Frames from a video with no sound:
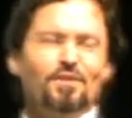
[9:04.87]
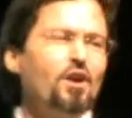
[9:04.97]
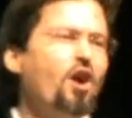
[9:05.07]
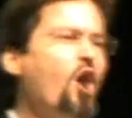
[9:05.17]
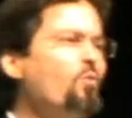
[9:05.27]

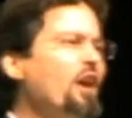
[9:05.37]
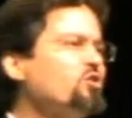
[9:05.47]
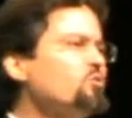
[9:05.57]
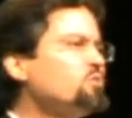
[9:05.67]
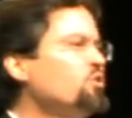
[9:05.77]
They're all
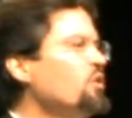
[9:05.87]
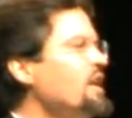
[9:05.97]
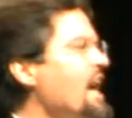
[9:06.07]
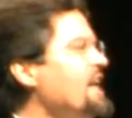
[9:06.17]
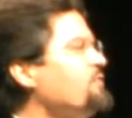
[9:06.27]
welcome to it.
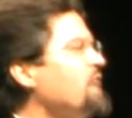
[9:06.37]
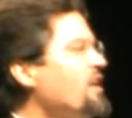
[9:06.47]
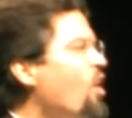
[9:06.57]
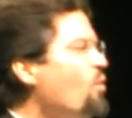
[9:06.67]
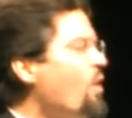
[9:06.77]
And if they
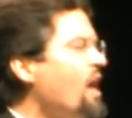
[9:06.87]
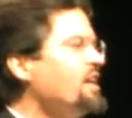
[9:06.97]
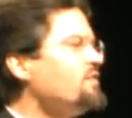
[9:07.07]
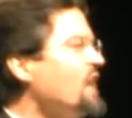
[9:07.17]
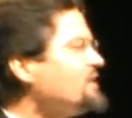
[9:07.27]
don't want
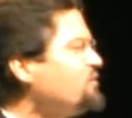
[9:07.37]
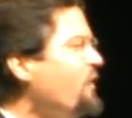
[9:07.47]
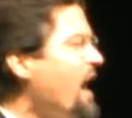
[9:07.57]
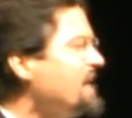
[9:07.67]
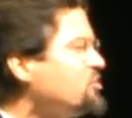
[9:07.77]
it, that's
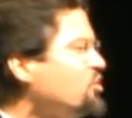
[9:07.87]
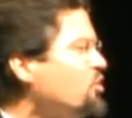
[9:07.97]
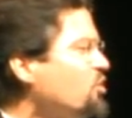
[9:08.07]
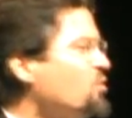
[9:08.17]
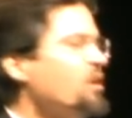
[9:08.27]
fine
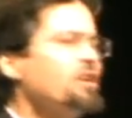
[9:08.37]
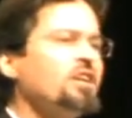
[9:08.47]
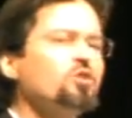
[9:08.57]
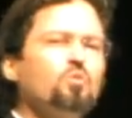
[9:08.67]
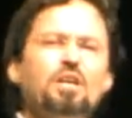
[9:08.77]
too.
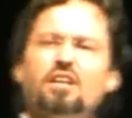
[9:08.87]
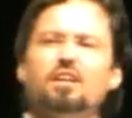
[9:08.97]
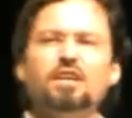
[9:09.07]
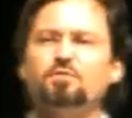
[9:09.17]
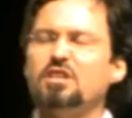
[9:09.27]
Because we can
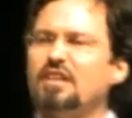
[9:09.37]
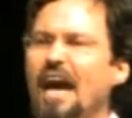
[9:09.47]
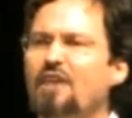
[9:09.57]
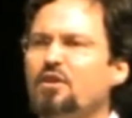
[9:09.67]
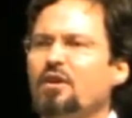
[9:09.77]
live
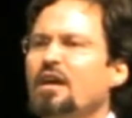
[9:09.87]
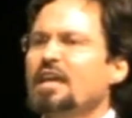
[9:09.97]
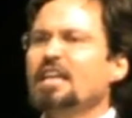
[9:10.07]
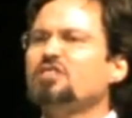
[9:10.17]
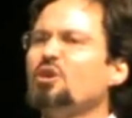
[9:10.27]
together.
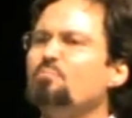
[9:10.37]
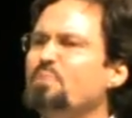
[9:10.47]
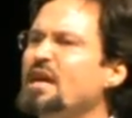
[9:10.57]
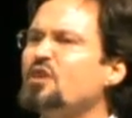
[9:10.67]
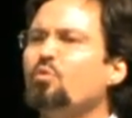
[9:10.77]
It's a
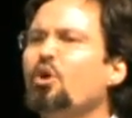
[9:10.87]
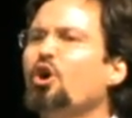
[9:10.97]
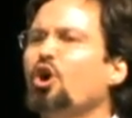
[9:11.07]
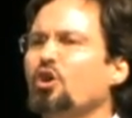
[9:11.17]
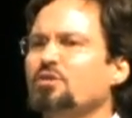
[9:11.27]
big
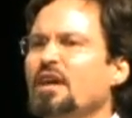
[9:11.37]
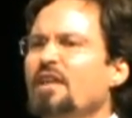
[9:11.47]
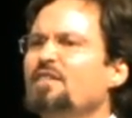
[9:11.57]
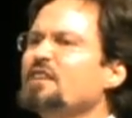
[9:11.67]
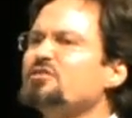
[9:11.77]

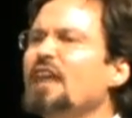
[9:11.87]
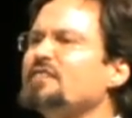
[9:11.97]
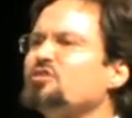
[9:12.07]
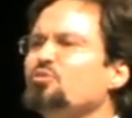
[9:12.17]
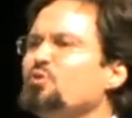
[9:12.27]
world. There's
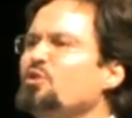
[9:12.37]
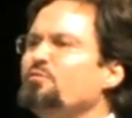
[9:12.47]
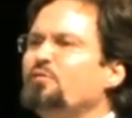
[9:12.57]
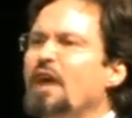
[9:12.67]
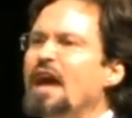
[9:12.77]
lots of room
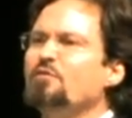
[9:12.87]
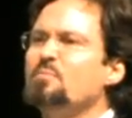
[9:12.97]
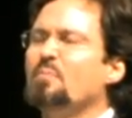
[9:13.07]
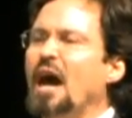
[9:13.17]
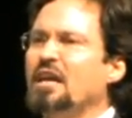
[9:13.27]
for
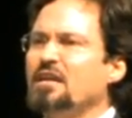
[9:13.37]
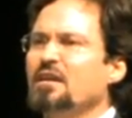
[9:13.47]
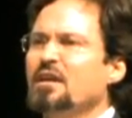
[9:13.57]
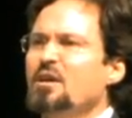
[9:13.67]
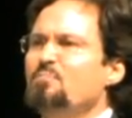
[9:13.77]
everybody.
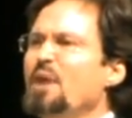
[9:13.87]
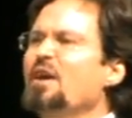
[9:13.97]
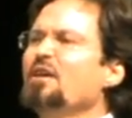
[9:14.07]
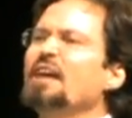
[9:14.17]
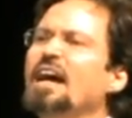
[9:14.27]

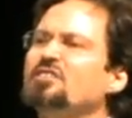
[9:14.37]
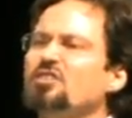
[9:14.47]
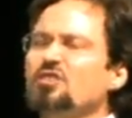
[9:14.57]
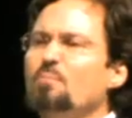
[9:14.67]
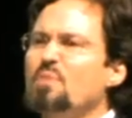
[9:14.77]
Paradise
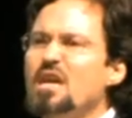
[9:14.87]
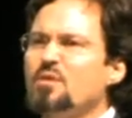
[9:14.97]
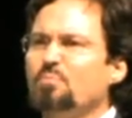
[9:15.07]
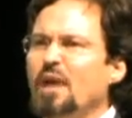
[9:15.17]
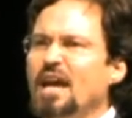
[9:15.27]
is a
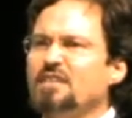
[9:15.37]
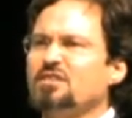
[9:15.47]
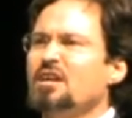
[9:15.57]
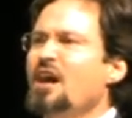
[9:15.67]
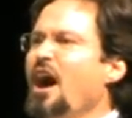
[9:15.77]
big place.